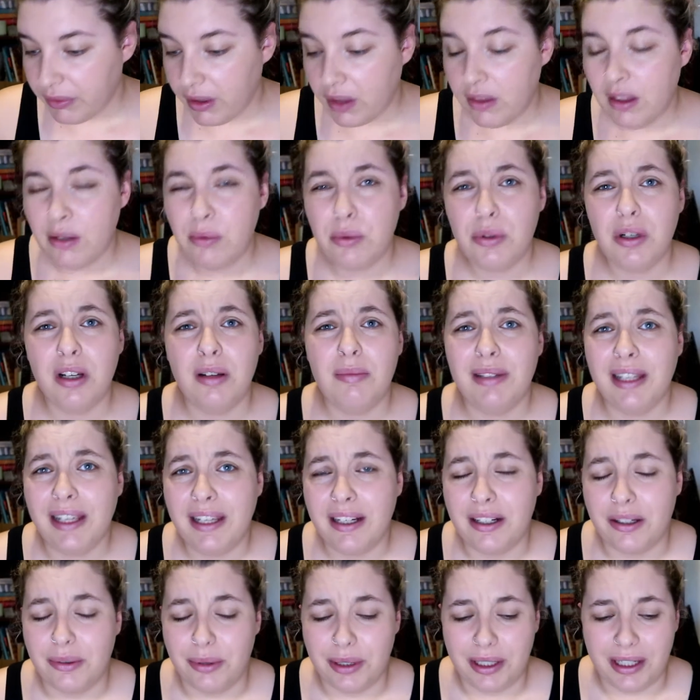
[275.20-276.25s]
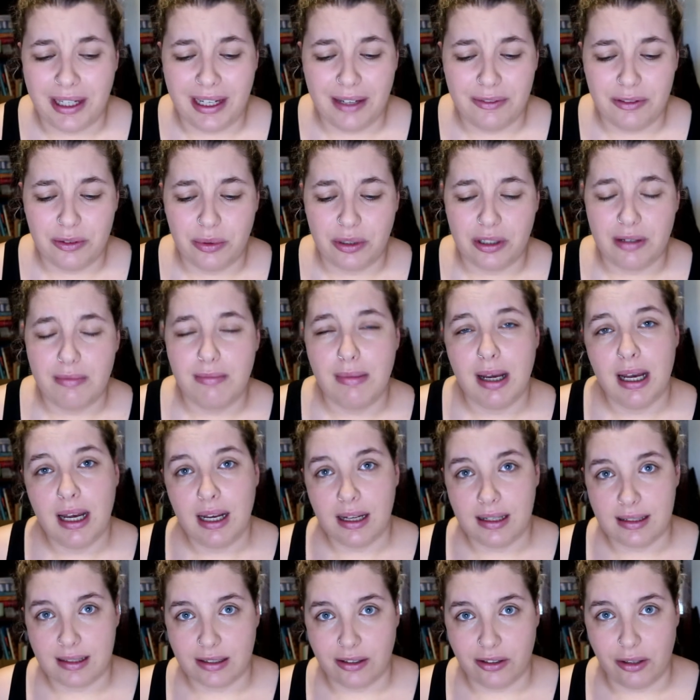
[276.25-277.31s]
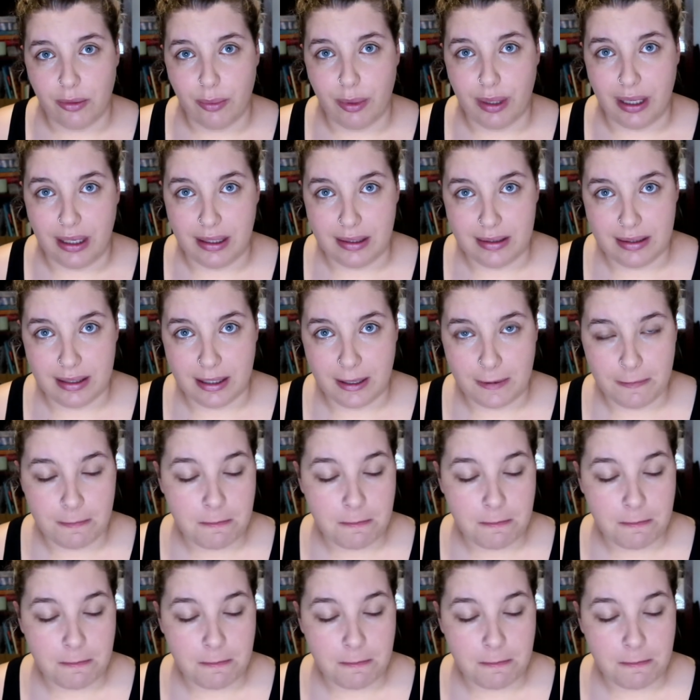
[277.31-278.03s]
It will come later when I have to wear a mask on the bus